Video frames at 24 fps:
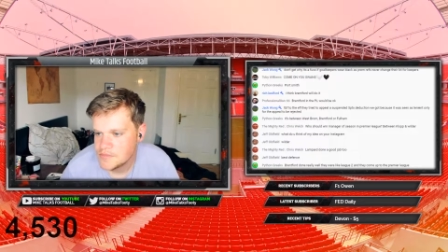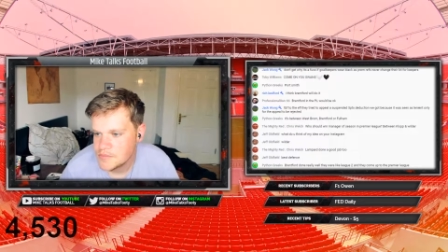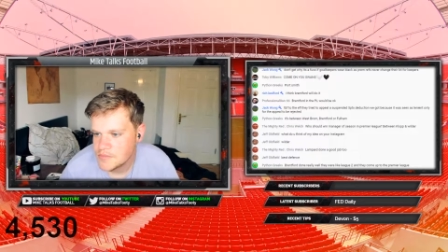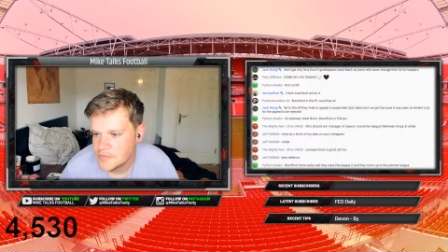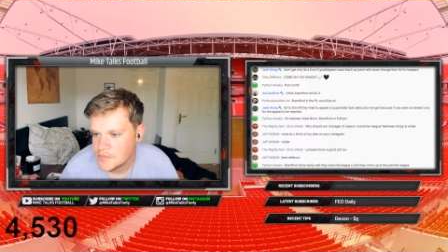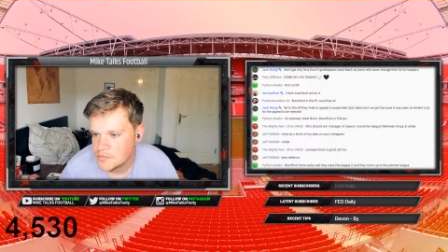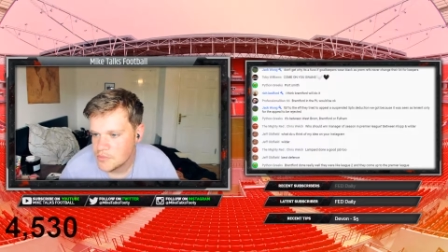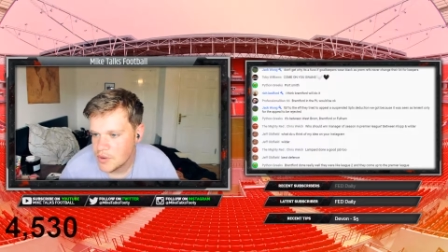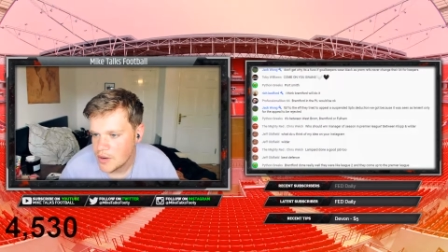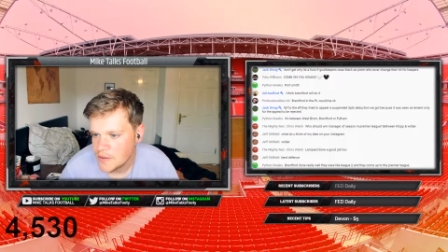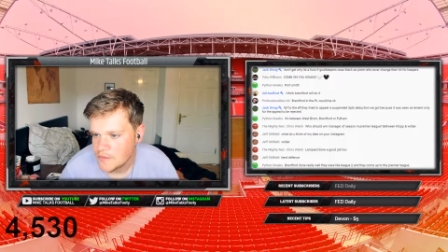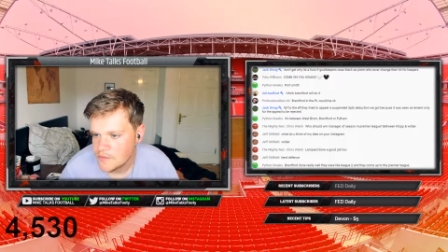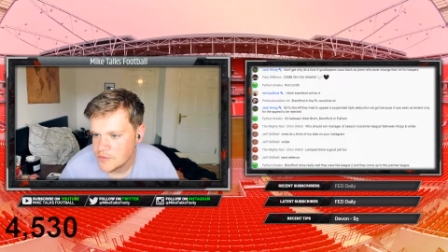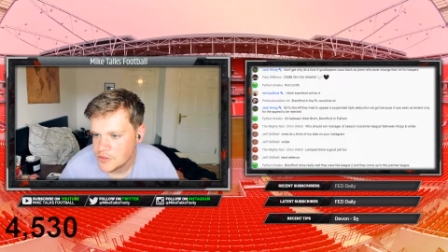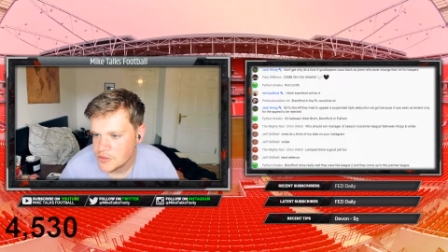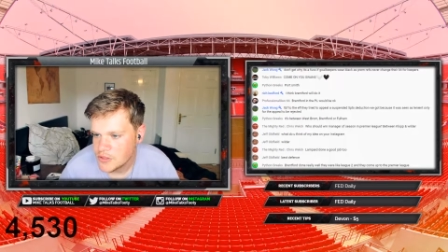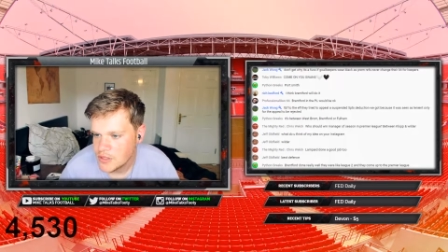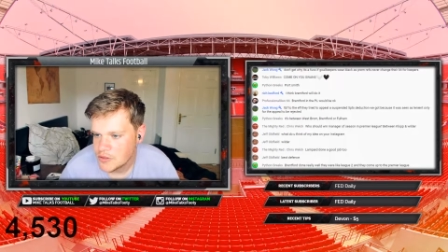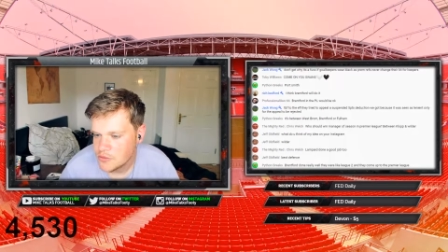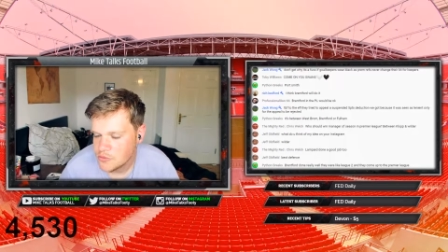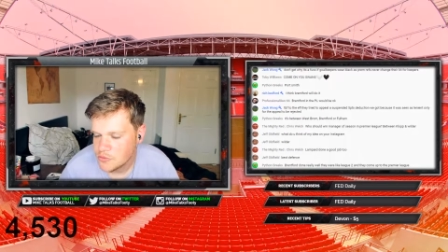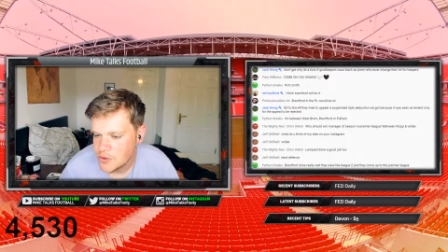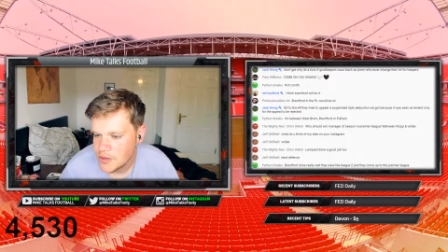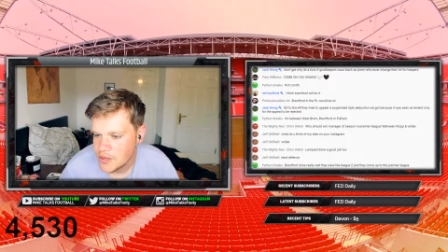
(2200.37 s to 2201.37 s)
Brentford
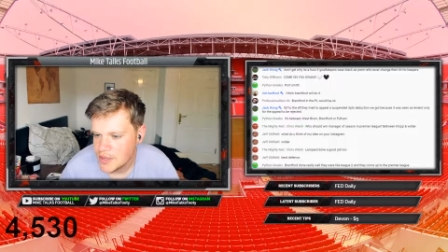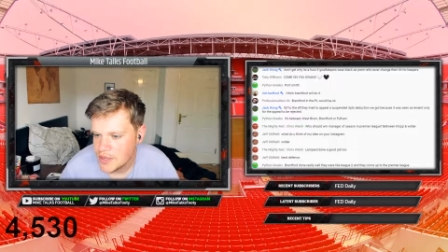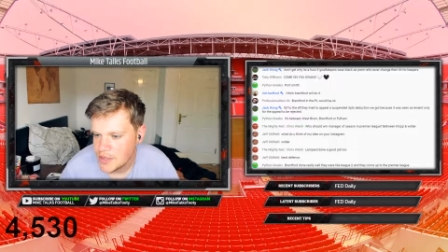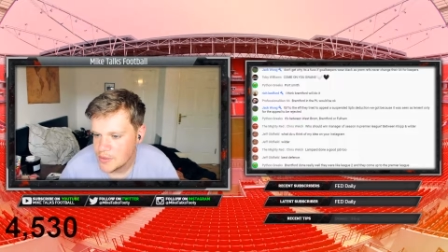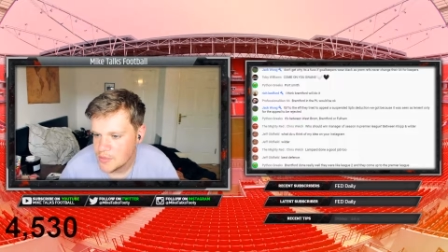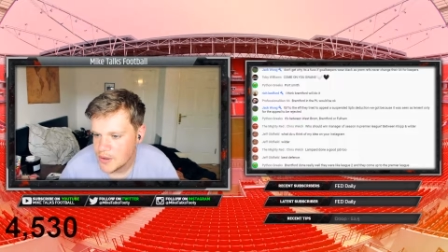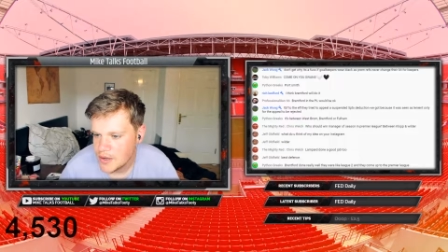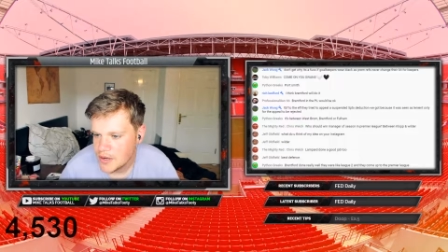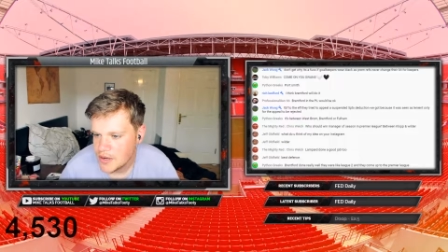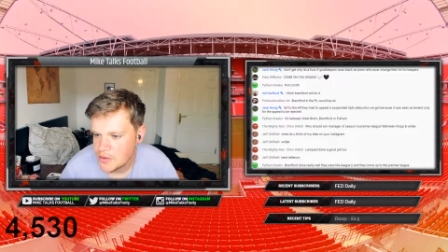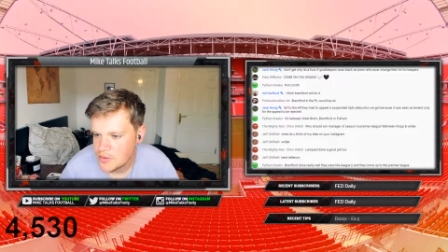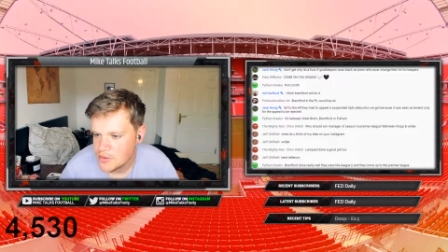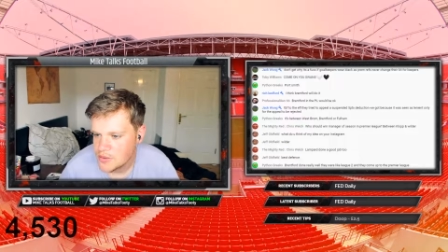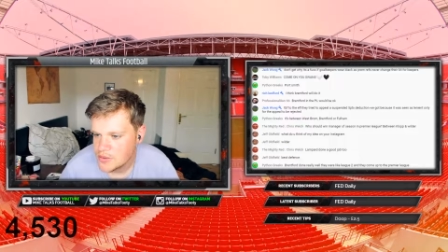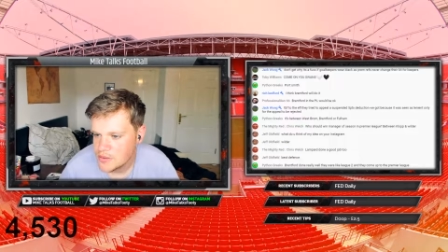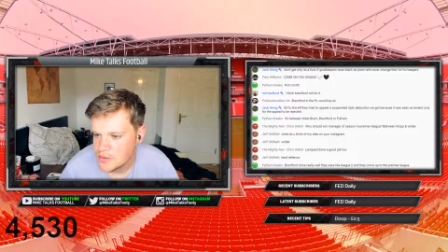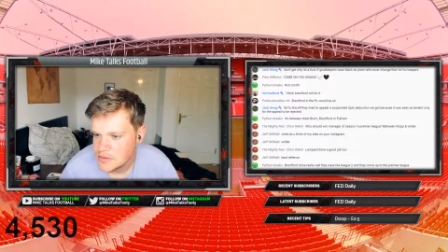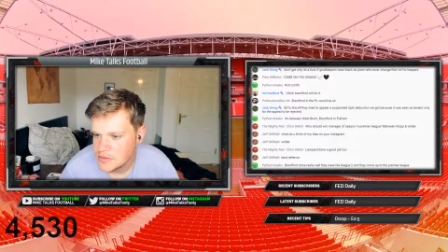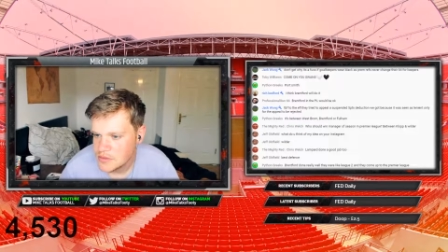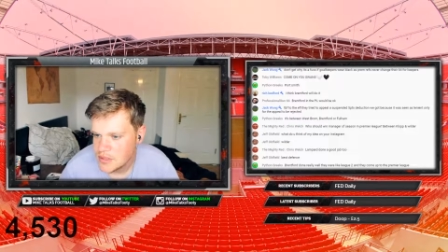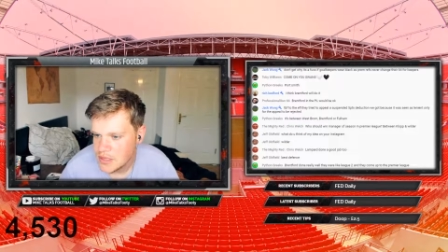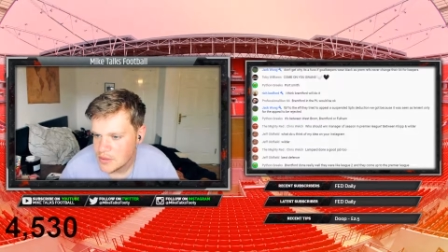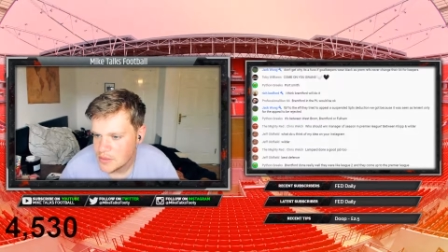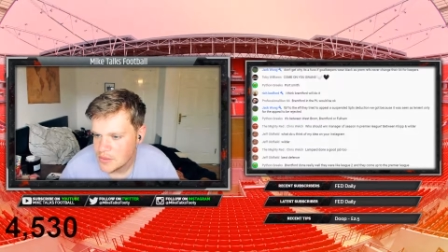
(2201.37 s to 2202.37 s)
done really well.
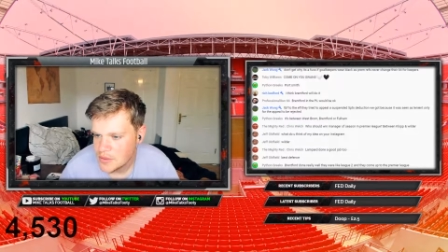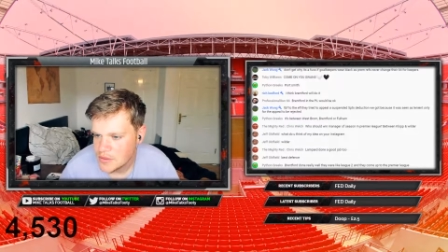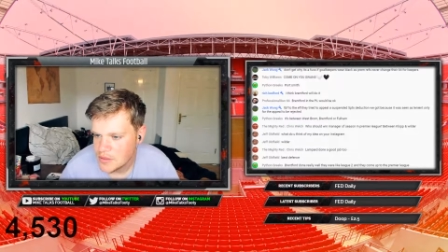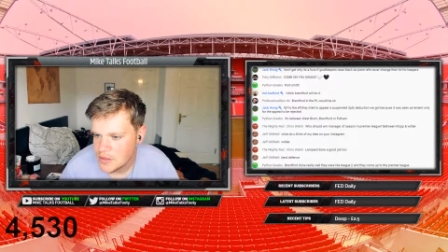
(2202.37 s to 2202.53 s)
They were